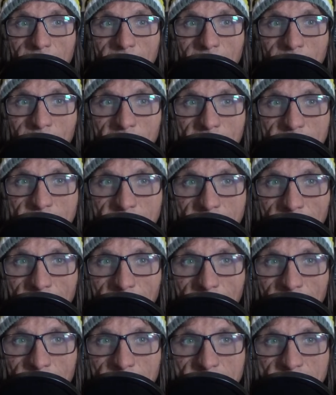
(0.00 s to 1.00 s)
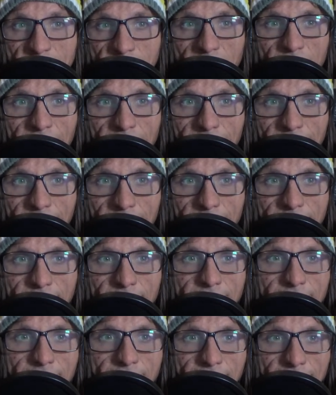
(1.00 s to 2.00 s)
but she was drinking
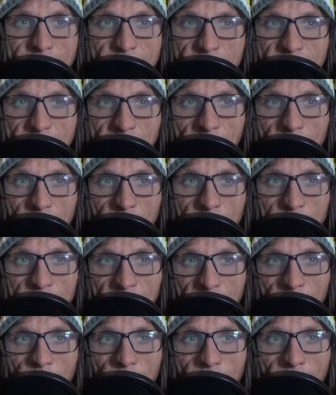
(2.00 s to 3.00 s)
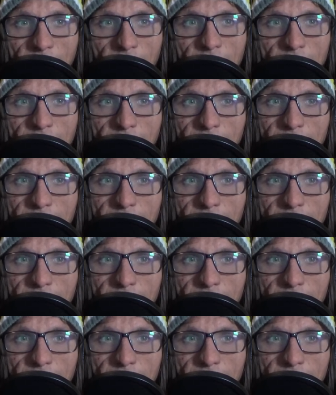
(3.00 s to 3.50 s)
and she thought it would be okay,